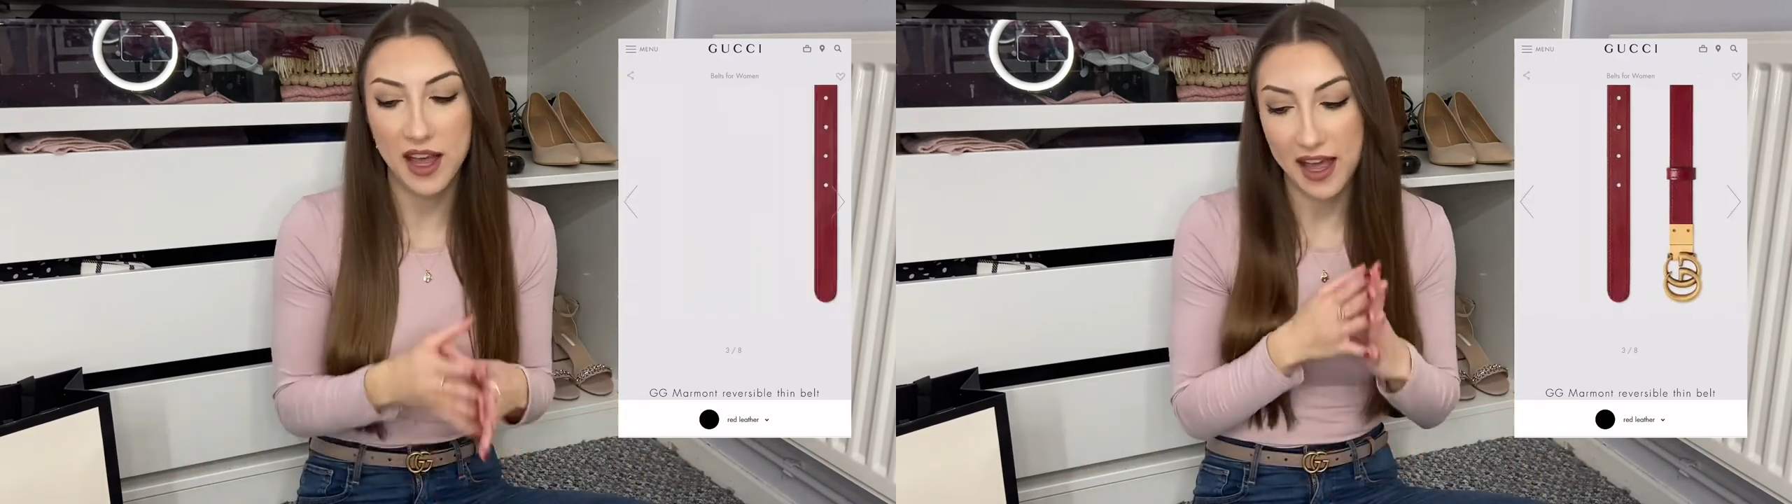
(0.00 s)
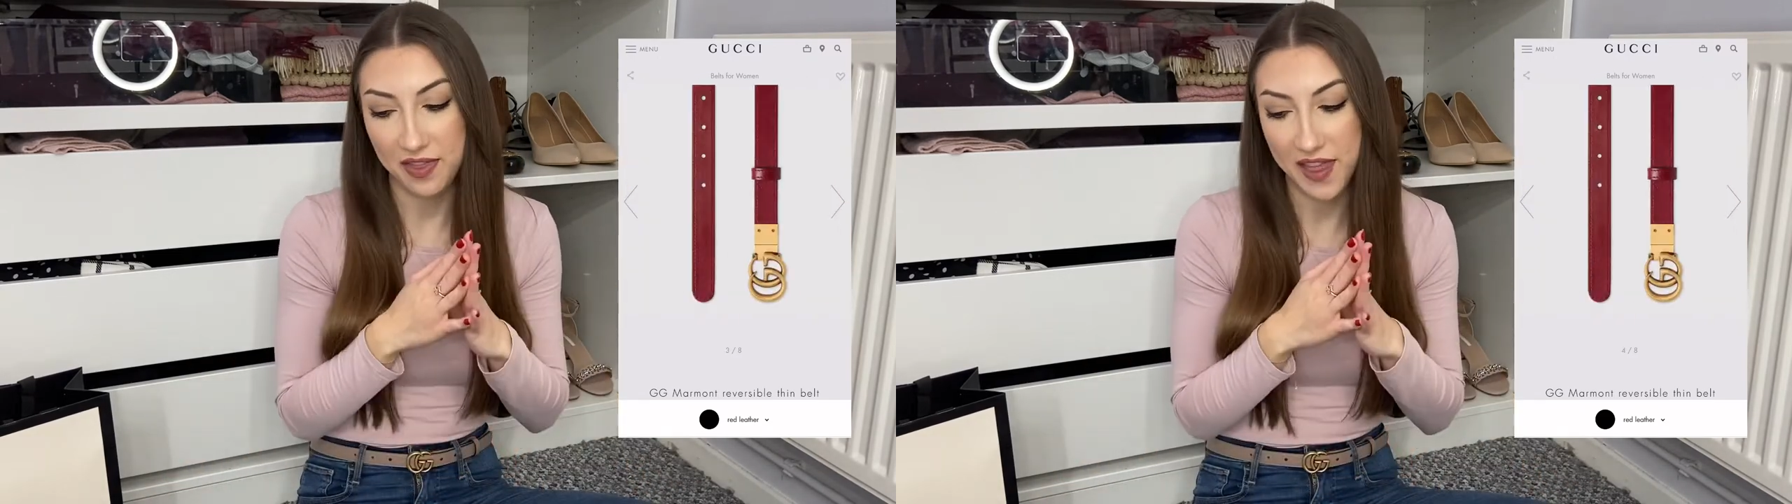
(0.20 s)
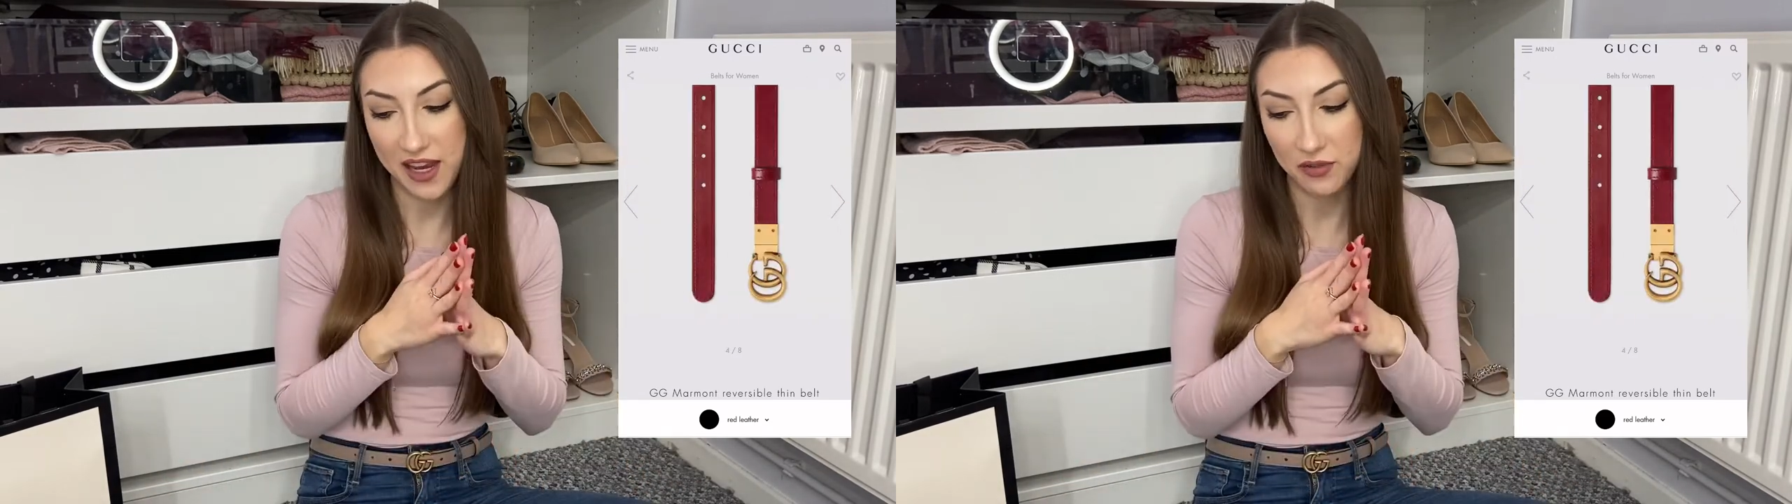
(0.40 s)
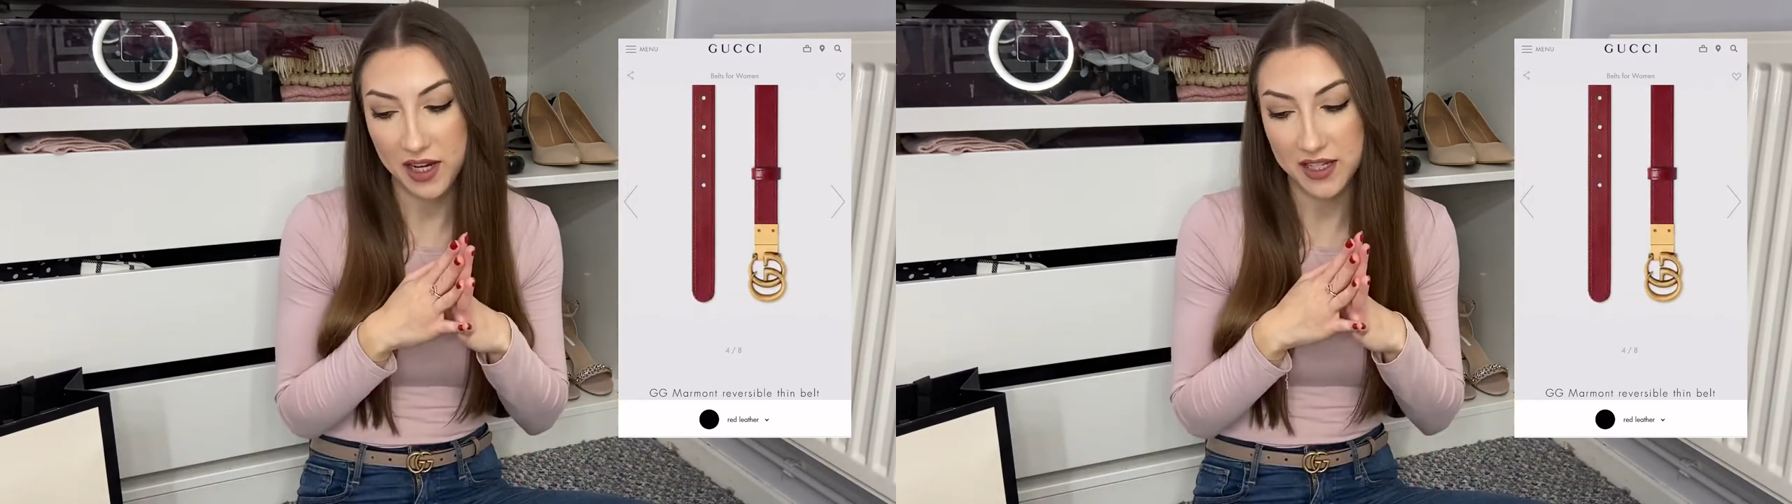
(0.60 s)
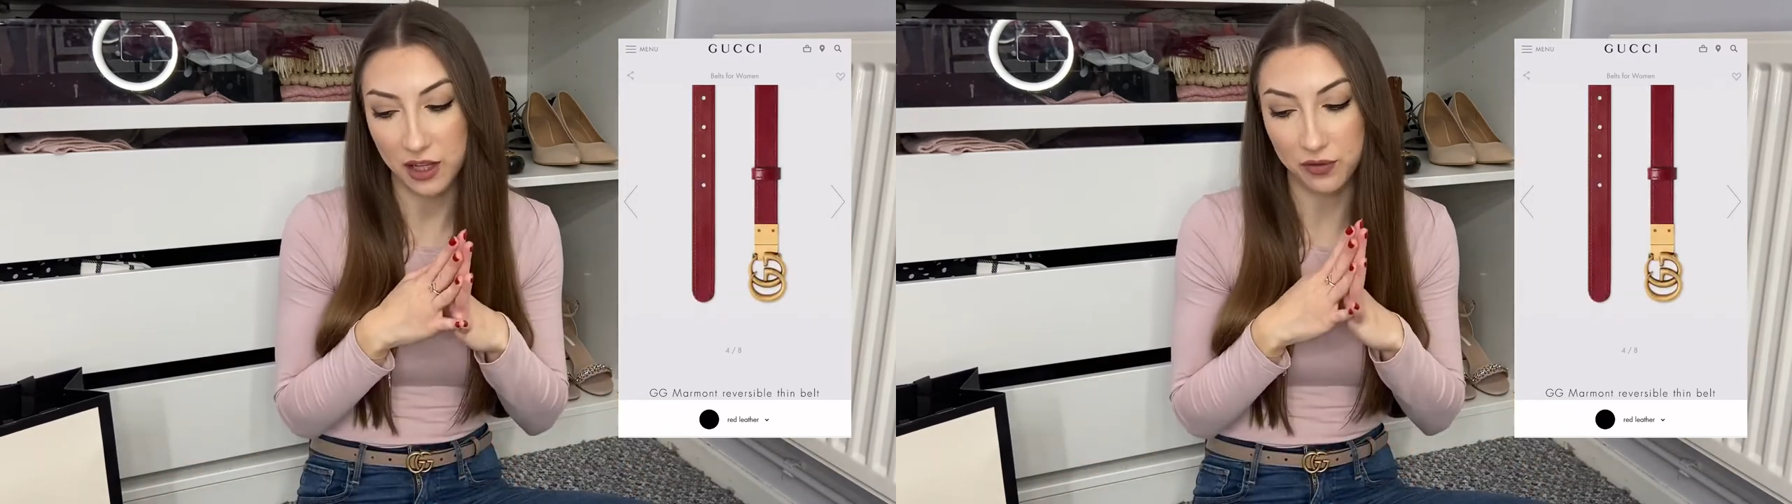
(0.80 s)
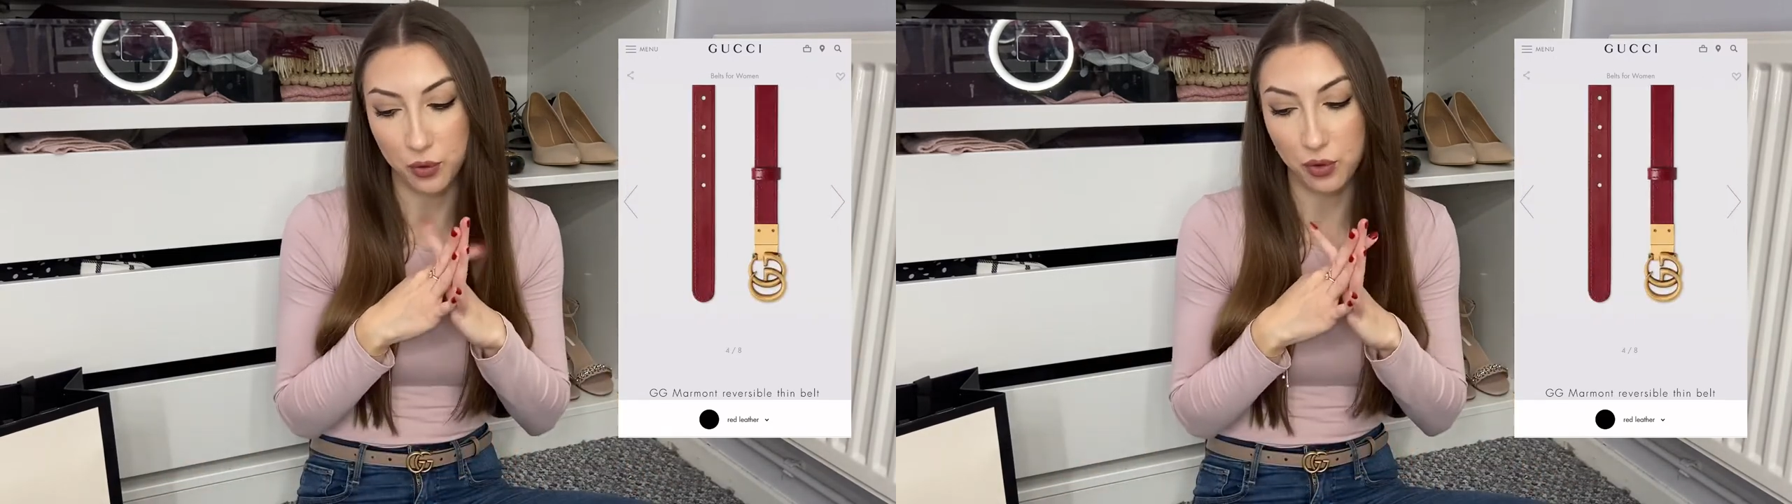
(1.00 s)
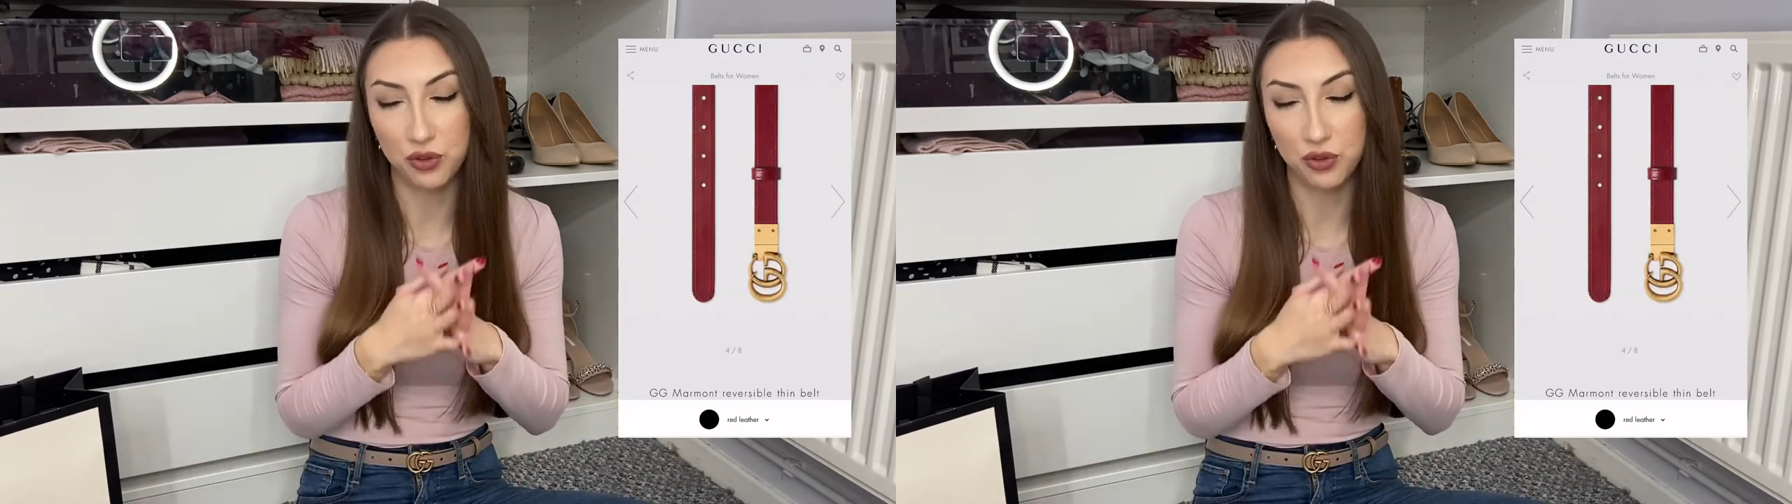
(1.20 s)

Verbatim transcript: and they retail for